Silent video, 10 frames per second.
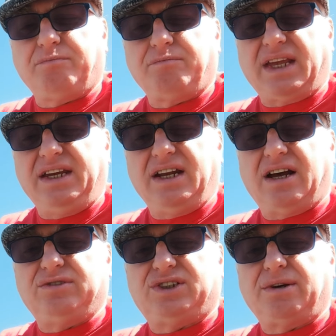you
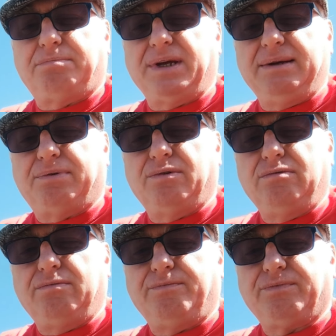know, some people
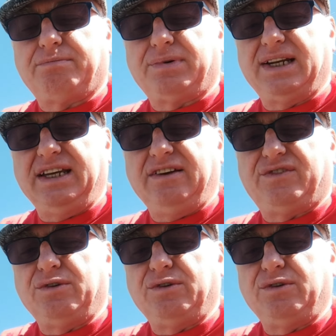do